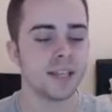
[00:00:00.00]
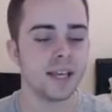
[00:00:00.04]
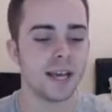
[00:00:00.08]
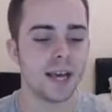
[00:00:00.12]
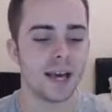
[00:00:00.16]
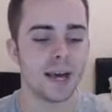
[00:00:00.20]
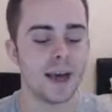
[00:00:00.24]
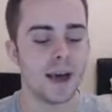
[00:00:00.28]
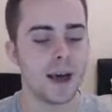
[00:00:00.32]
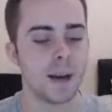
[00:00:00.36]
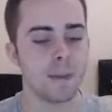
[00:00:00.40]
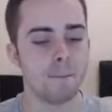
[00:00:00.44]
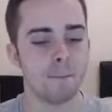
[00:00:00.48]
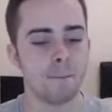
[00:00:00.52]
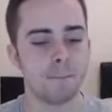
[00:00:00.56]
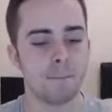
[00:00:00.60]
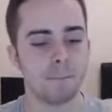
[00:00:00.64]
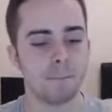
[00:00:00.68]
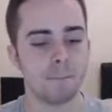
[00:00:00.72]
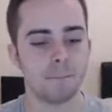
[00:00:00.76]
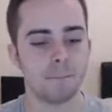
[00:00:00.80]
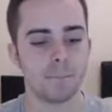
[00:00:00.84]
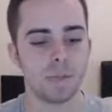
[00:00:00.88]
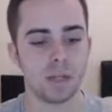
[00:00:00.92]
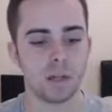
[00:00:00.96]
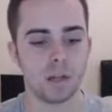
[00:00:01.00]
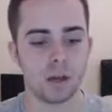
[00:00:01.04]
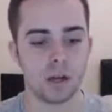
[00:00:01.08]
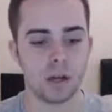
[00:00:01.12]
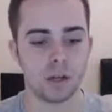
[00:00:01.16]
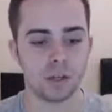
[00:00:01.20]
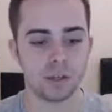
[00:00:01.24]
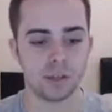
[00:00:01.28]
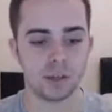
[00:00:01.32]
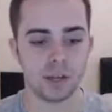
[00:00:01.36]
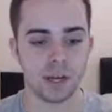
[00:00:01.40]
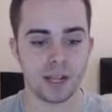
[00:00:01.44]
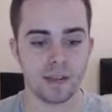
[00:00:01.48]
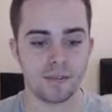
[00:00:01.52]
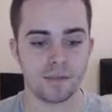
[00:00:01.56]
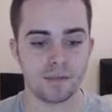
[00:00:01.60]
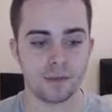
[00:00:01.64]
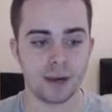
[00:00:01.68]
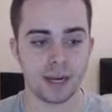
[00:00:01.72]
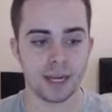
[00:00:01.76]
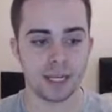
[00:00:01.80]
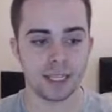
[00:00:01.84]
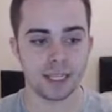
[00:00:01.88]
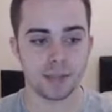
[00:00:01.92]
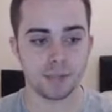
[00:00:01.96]
Um,
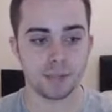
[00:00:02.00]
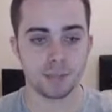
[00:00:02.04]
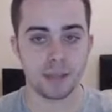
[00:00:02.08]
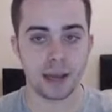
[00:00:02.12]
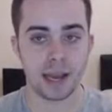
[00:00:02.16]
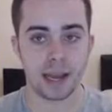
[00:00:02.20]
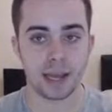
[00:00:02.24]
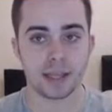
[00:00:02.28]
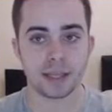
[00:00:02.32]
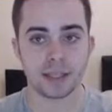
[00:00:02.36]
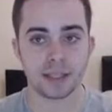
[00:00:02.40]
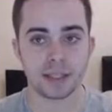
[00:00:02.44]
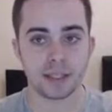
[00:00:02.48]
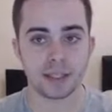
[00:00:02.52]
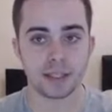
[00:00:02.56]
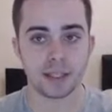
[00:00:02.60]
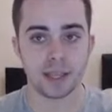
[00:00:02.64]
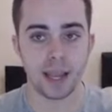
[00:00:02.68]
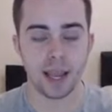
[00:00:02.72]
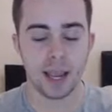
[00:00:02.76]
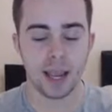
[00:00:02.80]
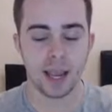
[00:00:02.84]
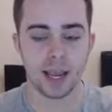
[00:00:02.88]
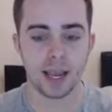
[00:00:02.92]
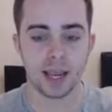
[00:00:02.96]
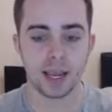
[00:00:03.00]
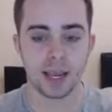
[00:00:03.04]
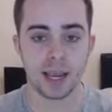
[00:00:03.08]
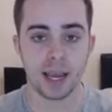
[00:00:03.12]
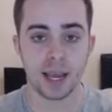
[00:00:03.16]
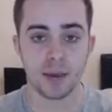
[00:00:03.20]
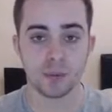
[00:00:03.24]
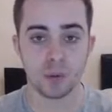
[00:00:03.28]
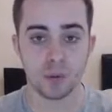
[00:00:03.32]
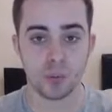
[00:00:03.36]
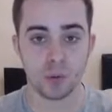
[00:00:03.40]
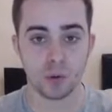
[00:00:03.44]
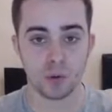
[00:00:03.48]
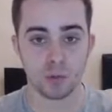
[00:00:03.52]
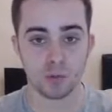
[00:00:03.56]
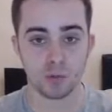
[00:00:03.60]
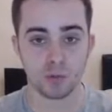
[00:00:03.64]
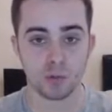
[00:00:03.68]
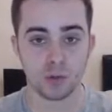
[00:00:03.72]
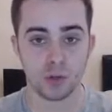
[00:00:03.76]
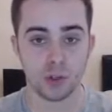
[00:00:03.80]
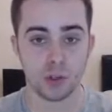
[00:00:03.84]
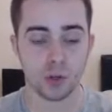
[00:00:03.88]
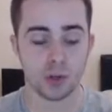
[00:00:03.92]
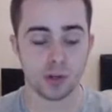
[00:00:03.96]
183 is the max a Ambipom,
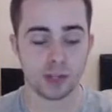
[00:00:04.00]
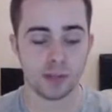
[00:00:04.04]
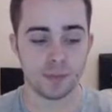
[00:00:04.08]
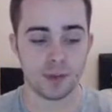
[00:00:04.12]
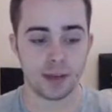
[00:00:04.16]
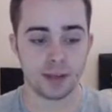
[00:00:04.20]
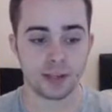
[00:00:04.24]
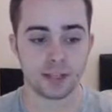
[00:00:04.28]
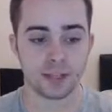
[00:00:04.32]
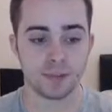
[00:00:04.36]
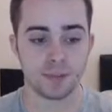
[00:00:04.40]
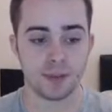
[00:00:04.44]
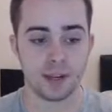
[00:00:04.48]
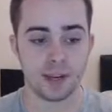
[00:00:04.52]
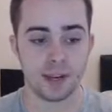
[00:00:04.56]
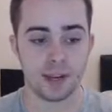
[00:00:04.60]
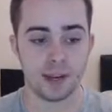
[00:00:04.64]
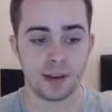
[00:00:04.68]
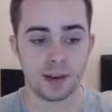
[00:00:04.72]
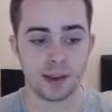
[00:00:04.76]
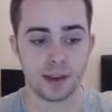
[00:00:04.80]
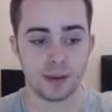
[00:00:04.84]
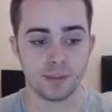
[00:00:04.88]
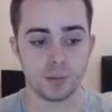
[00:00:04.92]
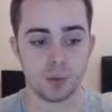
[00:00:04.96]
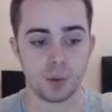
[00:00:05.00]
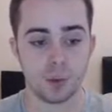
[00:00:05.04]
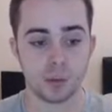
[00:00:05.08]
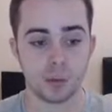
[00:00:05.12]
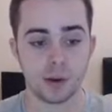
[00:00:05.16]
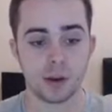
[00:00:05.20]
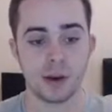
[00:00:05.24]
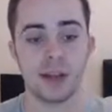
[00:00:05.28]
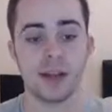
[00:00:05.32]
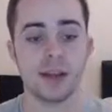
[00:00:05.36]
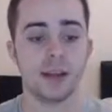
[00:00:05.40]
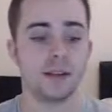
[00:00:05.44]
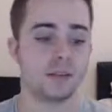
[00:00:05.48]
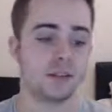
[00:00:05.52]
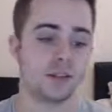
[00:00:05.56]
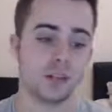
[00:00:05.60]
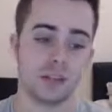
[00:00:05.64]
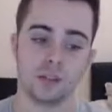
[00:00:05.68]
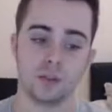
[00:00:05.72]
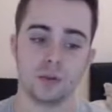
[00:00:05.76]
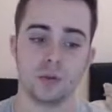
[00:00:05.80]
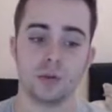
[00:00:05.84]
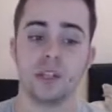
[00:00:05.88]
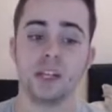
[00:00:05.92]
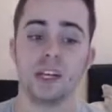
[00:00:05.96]
jolly max speed and bomb can hit. So
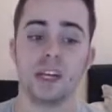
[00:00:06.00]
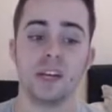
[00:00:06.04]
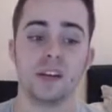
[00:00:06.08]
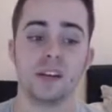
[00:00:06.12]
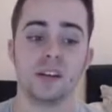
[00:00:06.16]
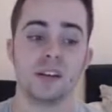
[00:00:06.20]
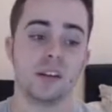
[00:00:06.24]
that's all I needed.